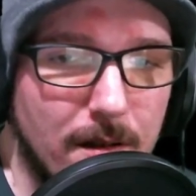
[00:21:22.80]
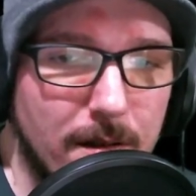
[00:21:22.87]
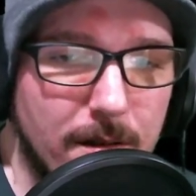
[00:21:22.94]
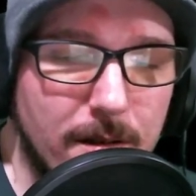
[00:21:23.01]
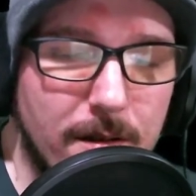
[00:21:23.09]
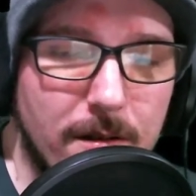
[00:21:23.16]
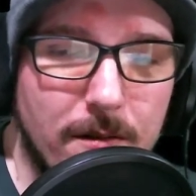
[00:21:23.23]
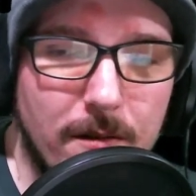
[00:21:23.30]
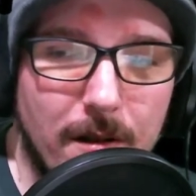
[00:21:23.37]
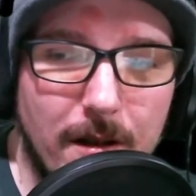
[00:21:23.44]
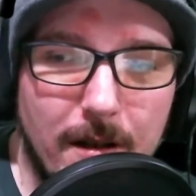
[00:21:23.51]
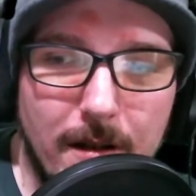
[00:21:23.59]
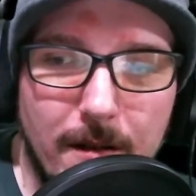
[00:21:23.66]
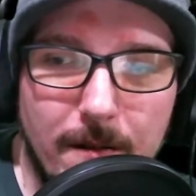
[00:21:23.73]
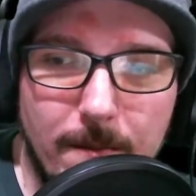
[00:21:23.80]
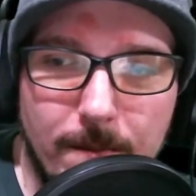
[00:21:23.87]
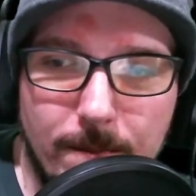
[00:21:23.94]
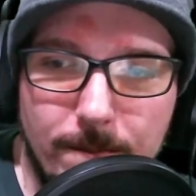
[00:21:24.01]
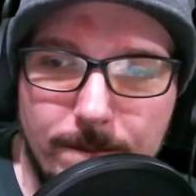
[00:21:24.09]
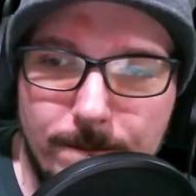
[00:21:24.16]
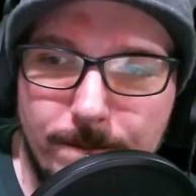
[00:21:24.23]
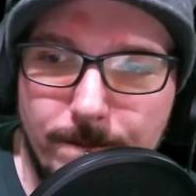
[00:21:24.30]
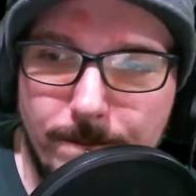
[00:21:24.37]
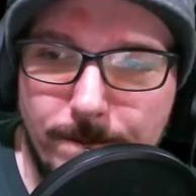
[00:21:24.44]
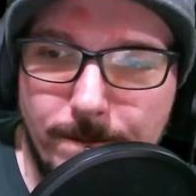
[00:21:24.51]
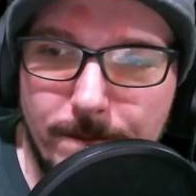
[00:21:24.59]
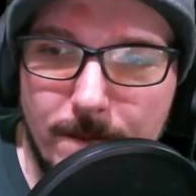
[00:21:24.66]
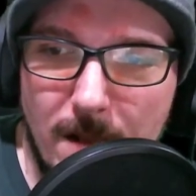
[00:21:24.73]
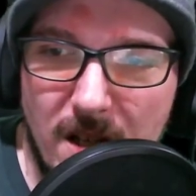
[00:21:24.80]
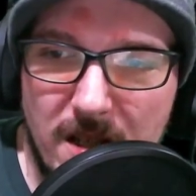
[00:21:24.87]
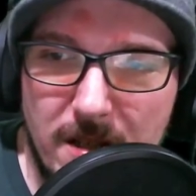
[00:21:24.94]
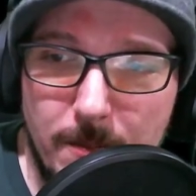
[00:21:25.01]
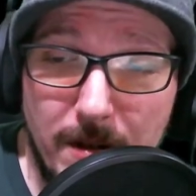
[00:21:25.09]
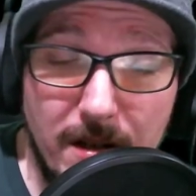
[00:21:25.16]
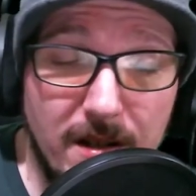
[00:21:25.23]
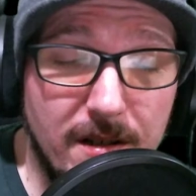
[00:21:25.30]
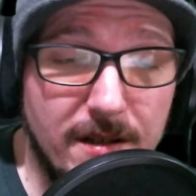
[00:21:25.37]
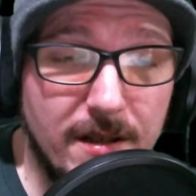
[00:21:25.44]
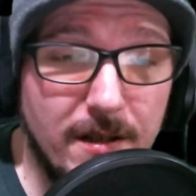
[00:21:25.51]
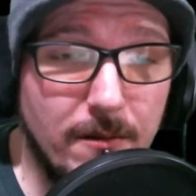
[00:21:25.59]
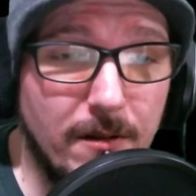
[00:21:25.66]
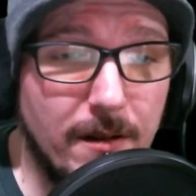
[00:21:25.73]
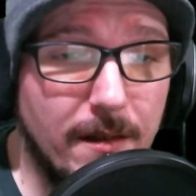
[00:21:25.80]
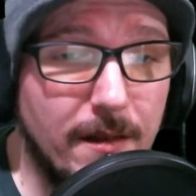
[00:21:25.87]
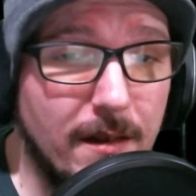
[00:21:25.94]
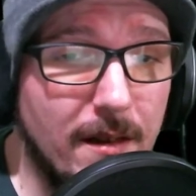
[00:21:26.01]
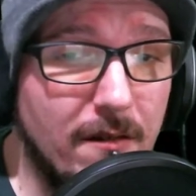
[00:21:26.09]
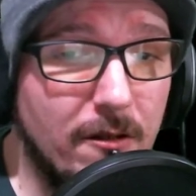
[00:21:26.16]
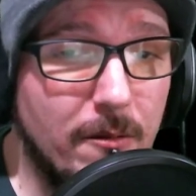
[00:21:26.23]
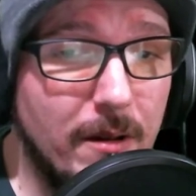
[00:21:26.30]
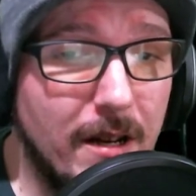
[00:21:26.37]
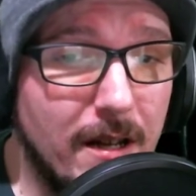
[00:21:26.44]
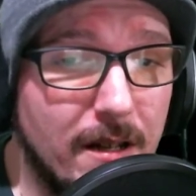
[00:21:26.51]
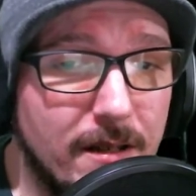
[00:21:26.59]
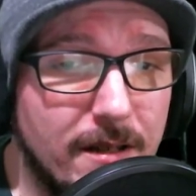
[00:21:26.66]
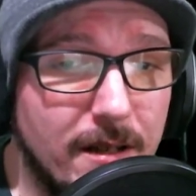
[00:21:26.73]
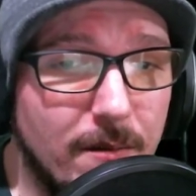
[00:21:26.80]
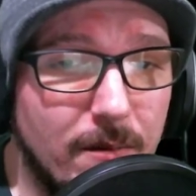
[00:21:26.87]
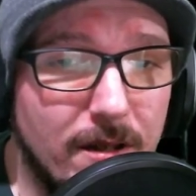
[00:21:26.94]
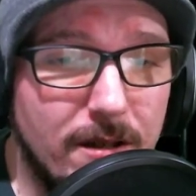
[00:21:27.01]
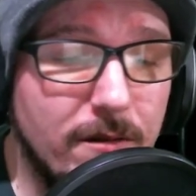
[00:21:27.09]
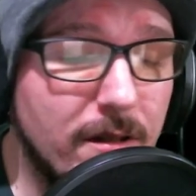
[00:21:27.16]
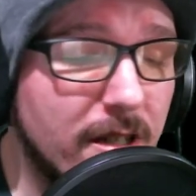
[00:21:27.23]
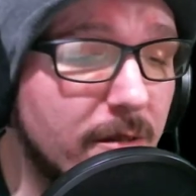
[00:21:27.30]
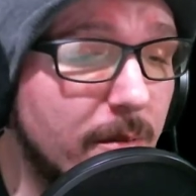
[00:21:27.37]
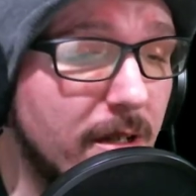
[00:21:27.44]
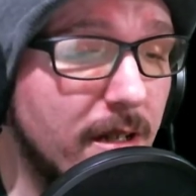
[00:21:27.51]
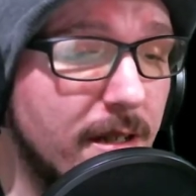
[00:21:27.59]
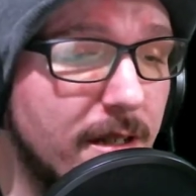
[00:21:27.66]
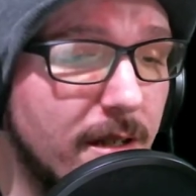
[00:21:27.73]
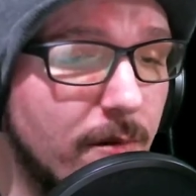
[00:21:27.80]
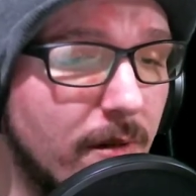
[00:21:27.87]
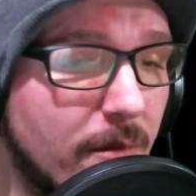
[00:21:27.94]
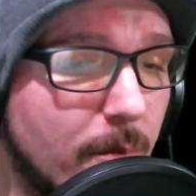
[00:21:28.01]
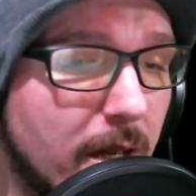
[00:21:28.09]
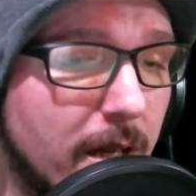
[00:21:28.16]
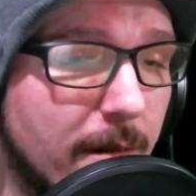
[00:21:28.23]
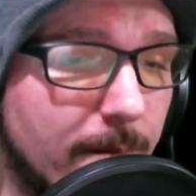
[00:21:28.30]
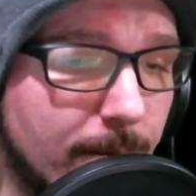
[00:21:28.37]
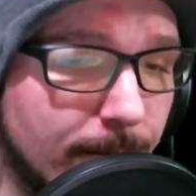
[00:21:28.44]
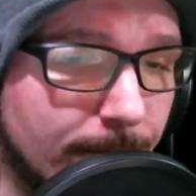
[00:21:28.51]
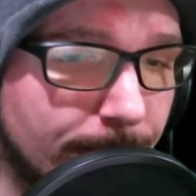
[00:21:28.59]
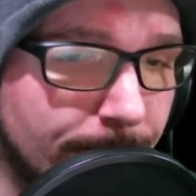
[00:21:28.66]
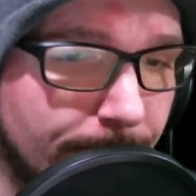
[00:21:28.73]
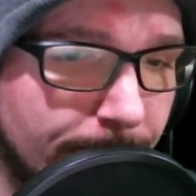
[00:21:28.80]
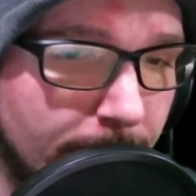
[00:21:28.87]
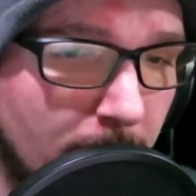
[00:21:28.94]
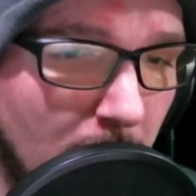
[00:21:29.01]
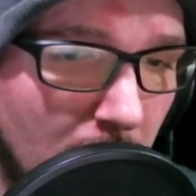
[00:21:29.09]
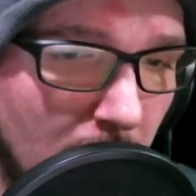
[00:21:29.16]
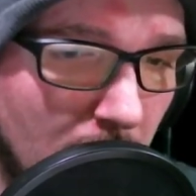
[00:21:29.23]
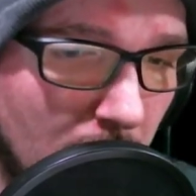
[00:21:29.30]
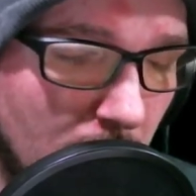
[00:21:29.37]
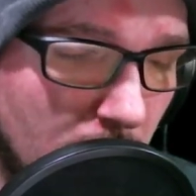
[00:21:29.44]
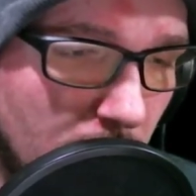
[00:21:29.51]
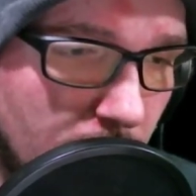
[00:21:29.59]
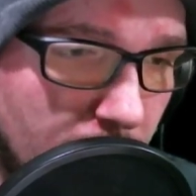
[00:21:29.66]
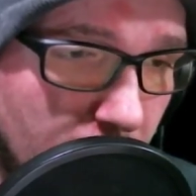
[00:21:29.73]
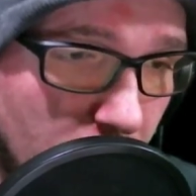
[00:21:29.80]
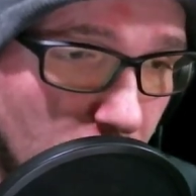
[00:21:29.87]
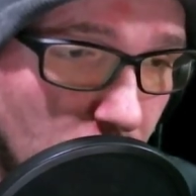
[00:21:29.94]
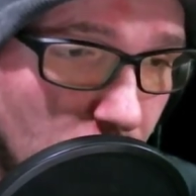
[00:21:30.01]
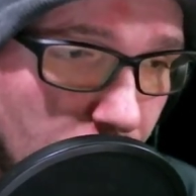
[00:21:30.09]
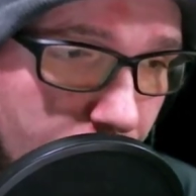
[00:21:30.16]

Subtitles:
to experience it with everybody else that wants to experience it with me. So